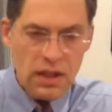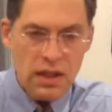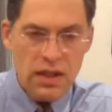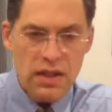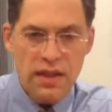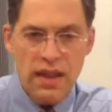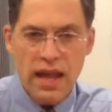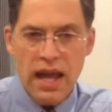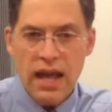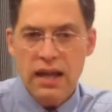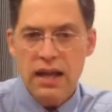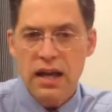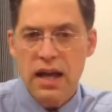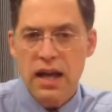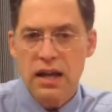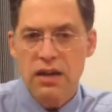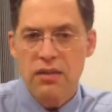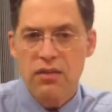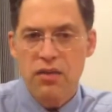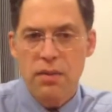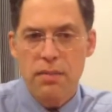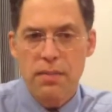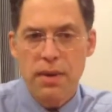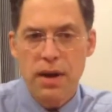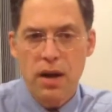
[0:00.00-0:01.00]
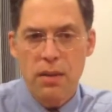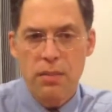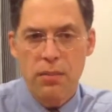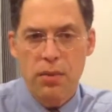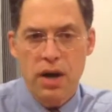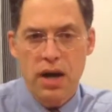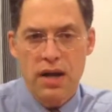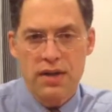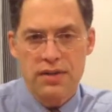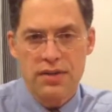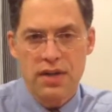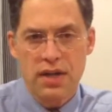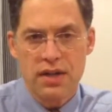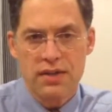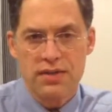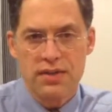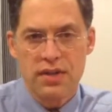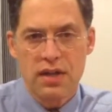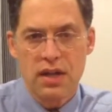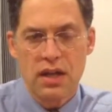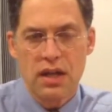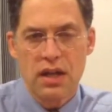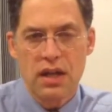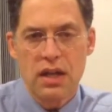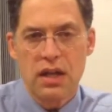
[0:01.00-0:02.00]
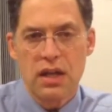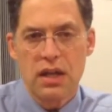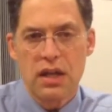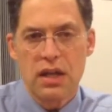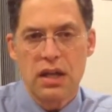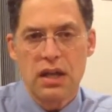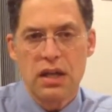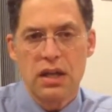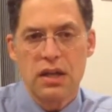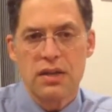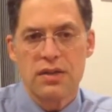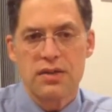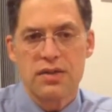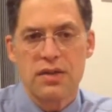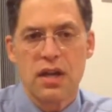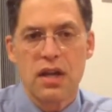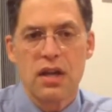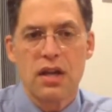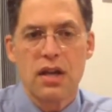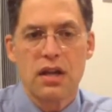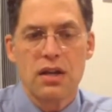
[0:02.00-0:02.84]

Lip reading: That kind of repair process is